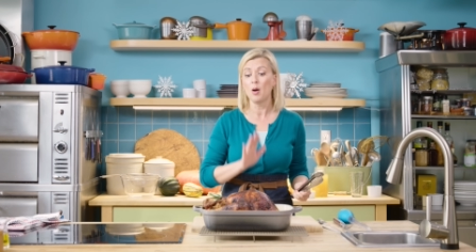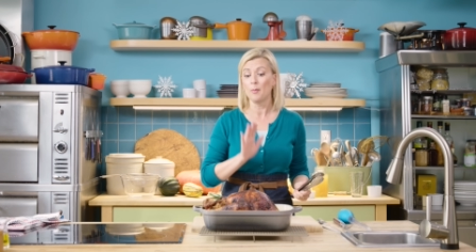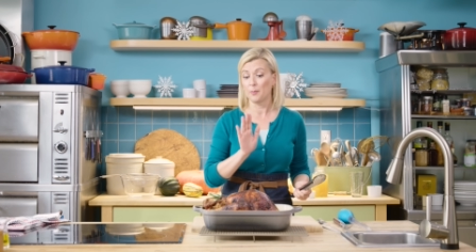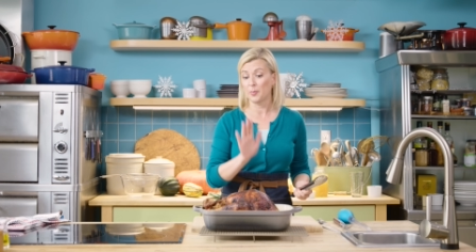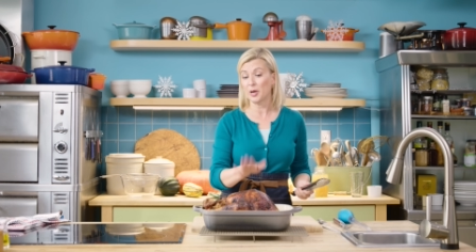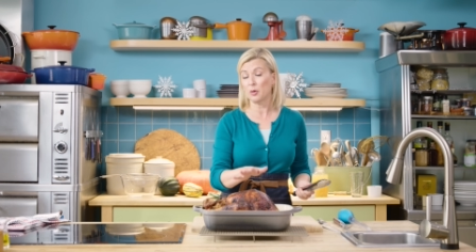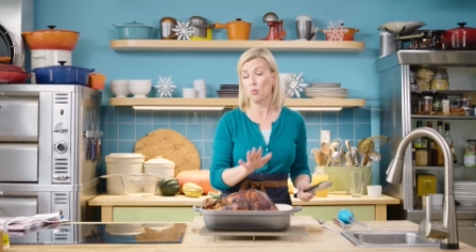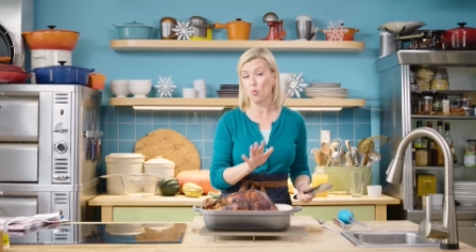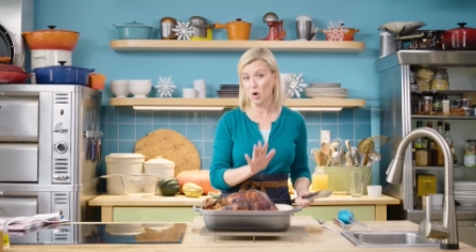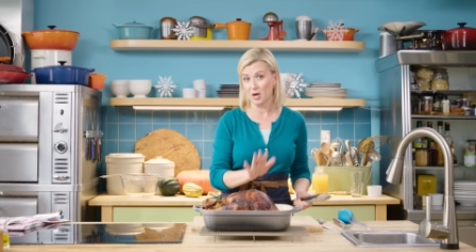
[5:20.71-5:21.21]

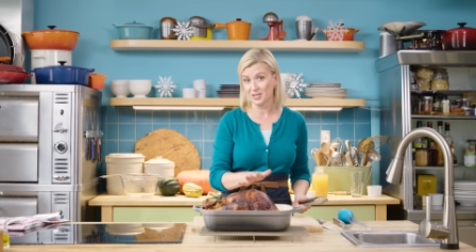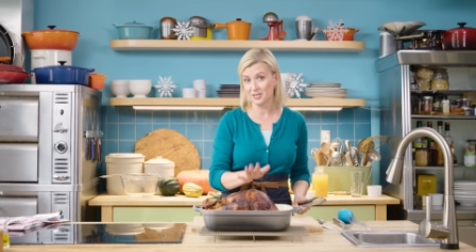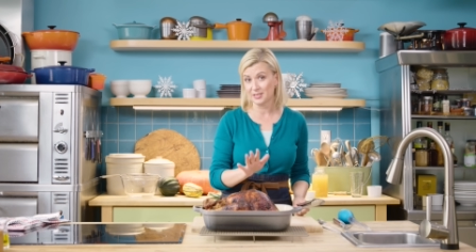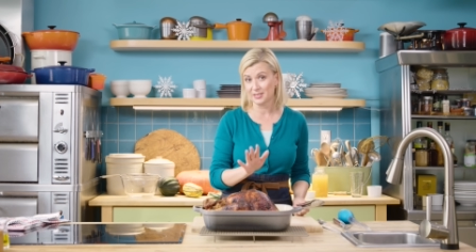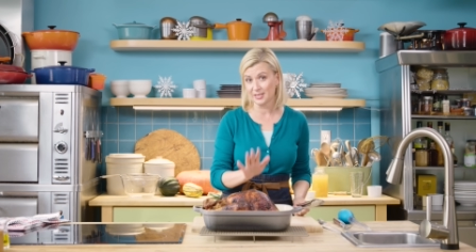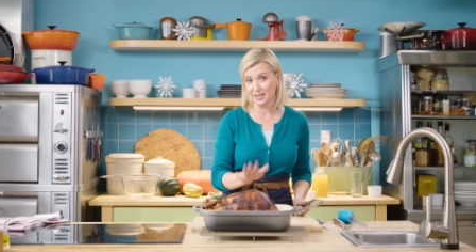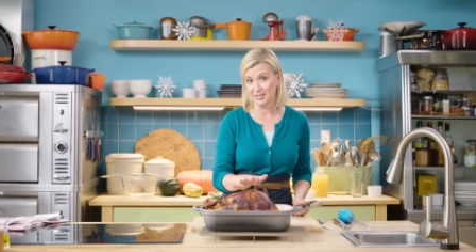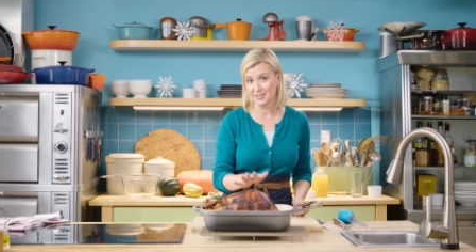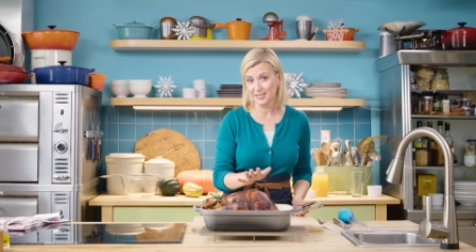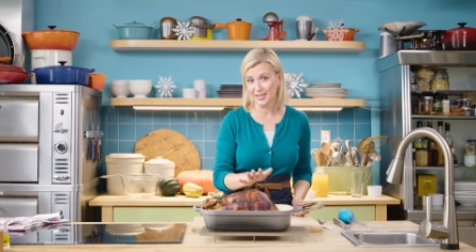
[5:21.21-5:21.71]
But what
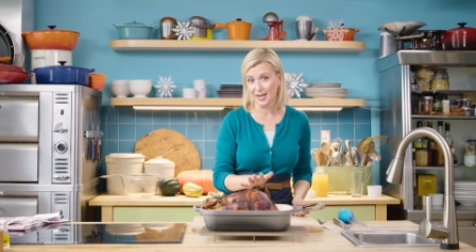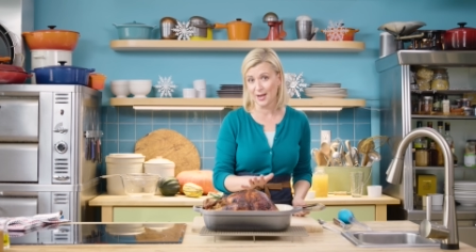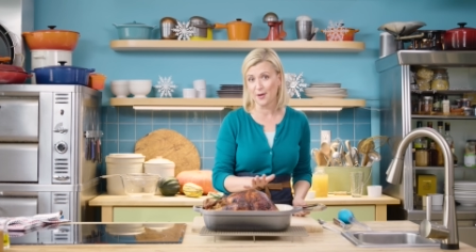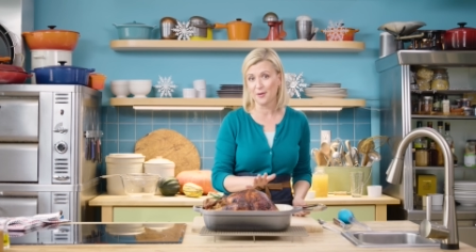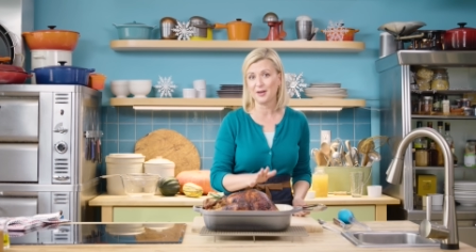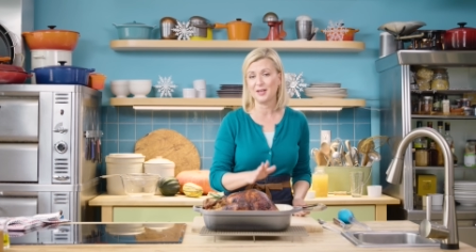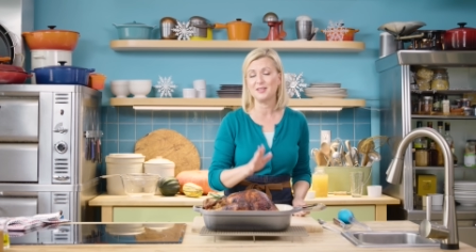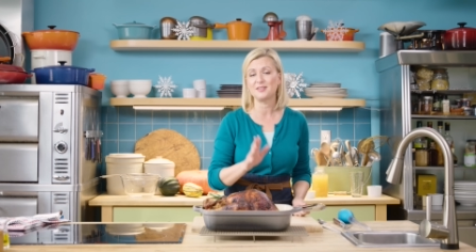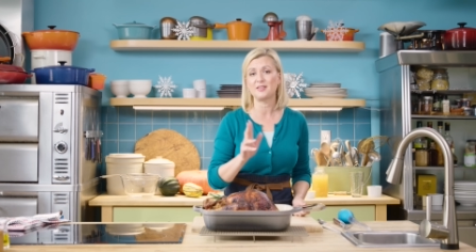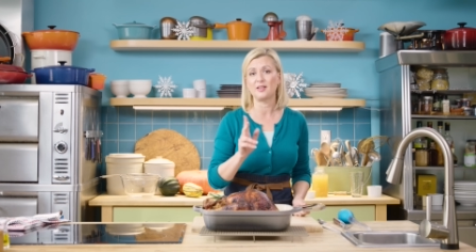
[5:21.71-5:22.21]
does
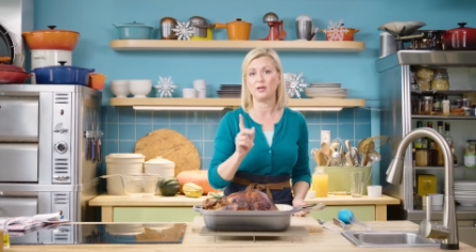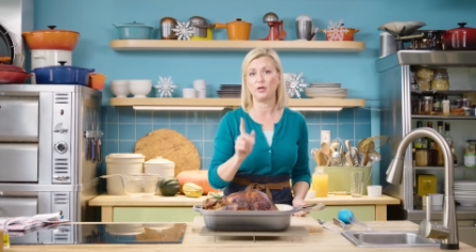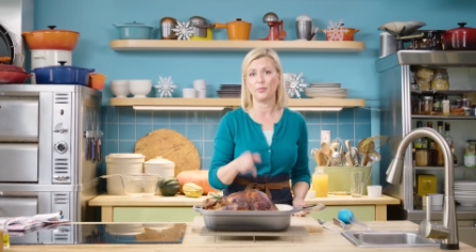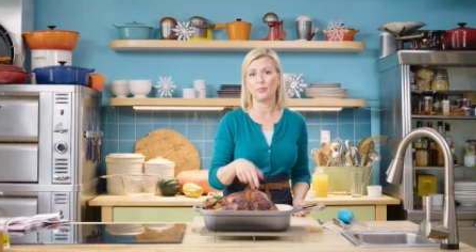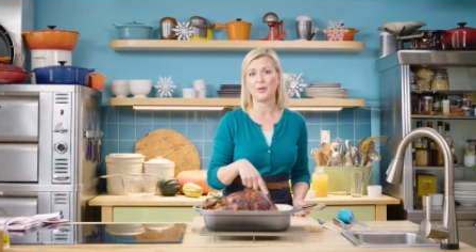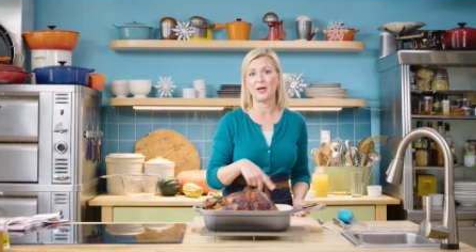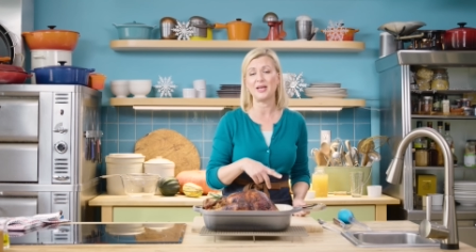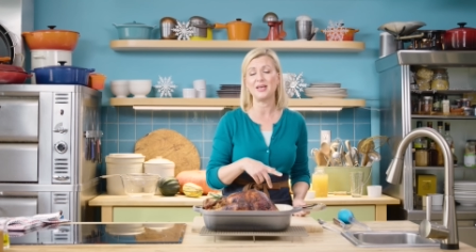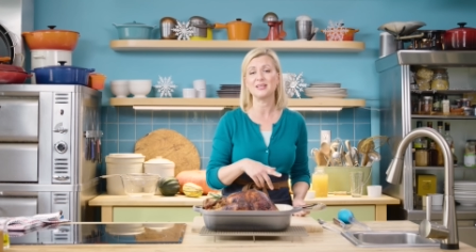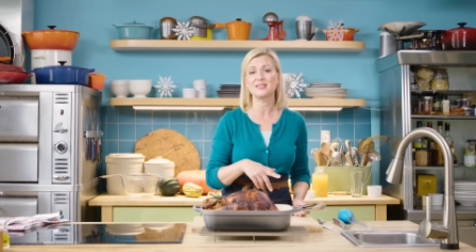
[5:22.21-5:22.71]
count is that you
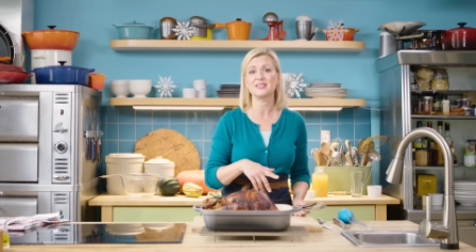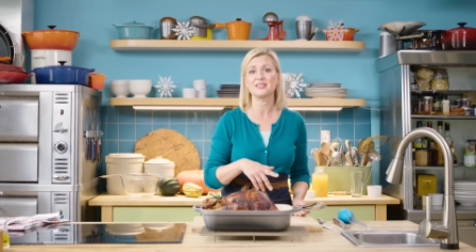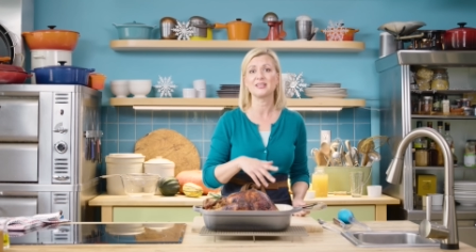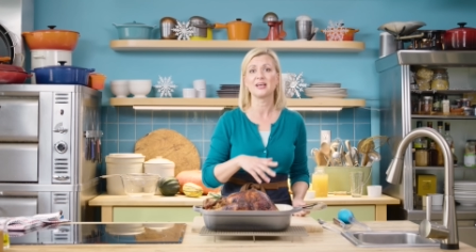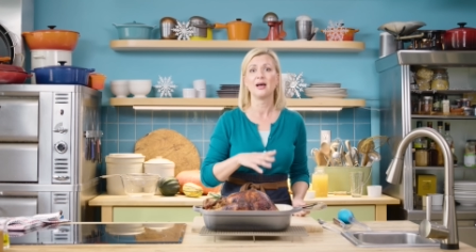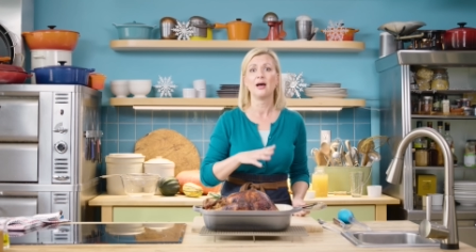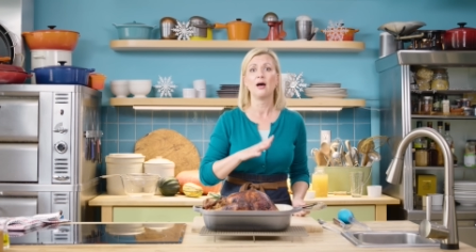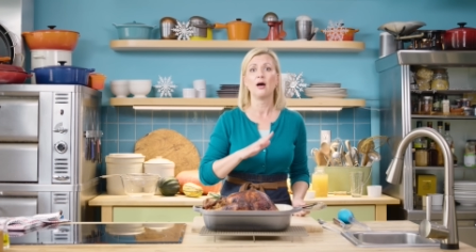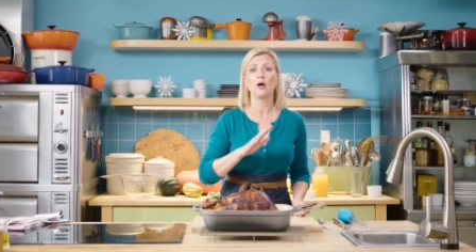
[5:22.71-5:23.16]
baste